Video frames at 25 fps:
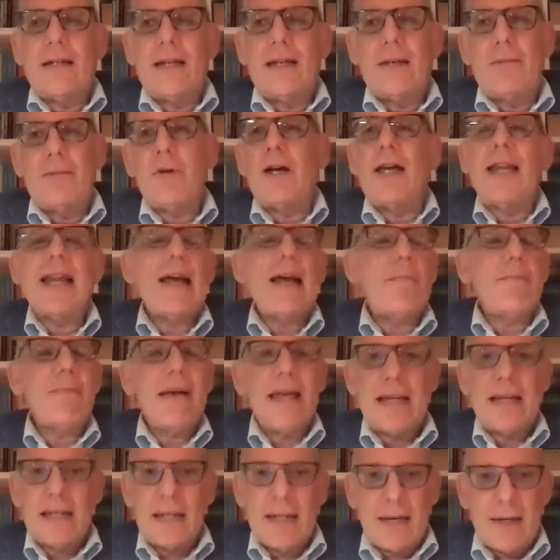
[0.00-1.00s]
it had
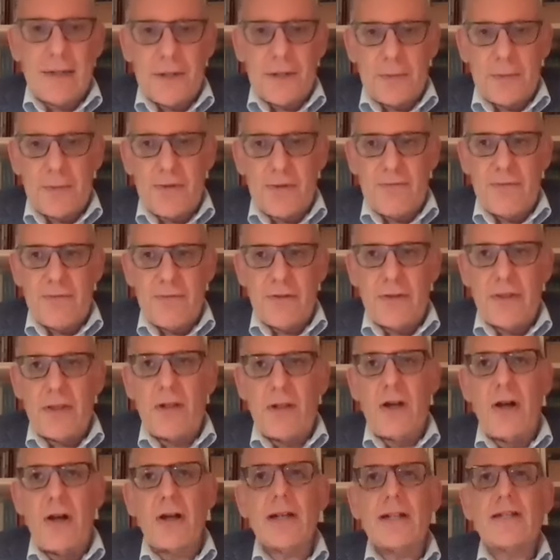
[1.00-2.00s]
many titles, but for the
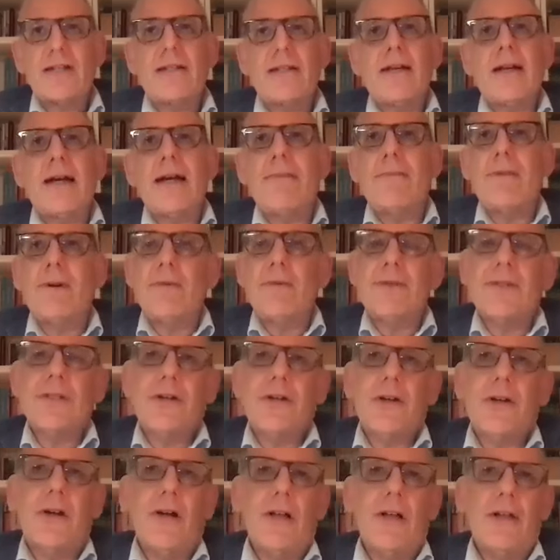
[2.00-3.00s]
longest time it was
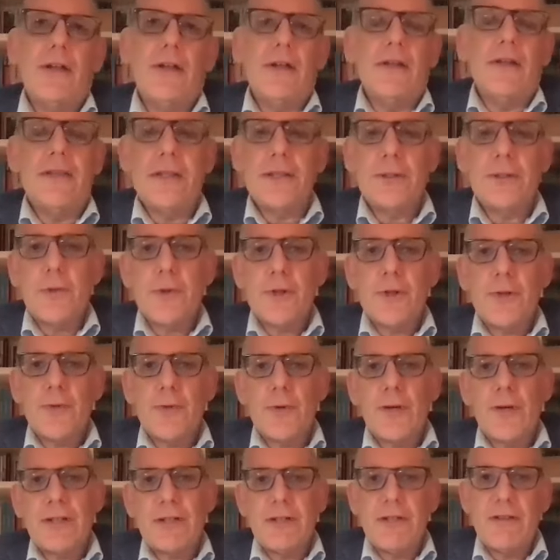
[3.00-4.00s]
called This Was
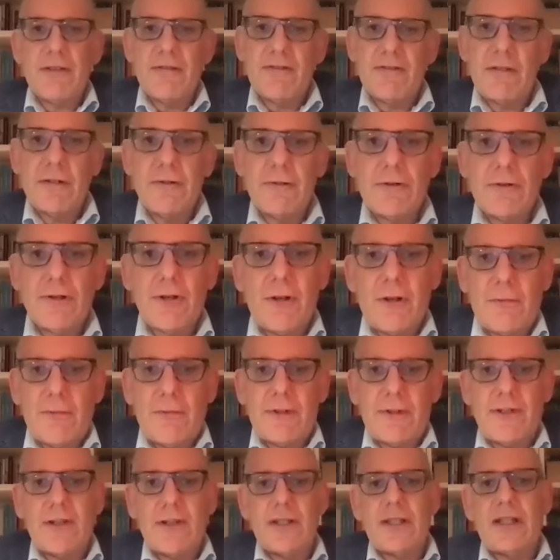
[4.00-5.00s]
Once the Future,
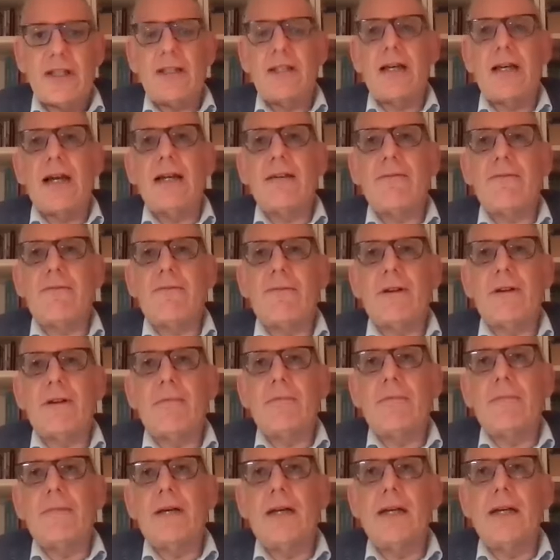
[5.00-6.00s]
which is a line
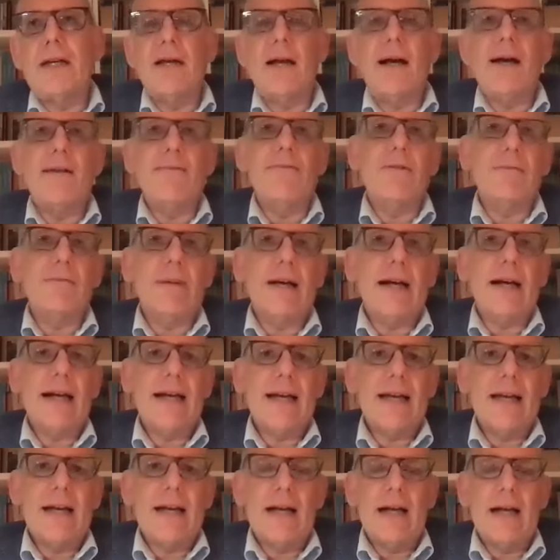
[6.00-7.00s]
from a novel
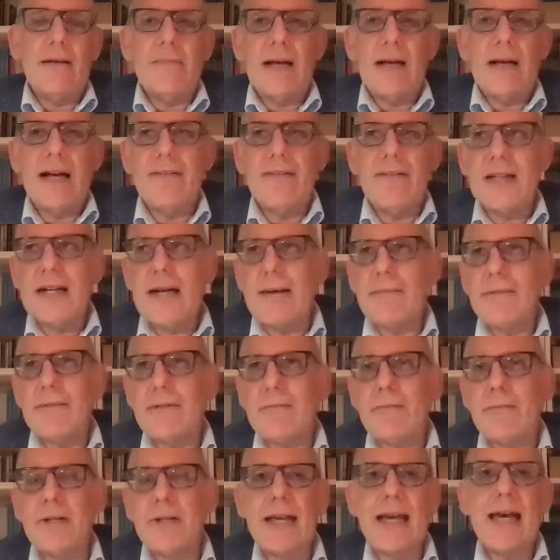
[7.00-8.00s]
by Ivy
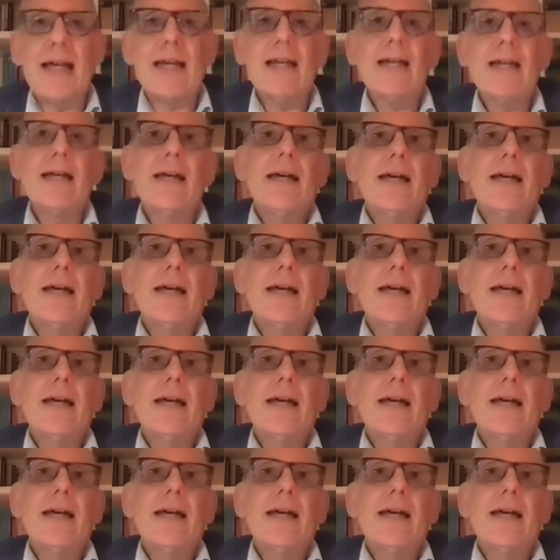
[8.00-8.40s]
Compton Burnett.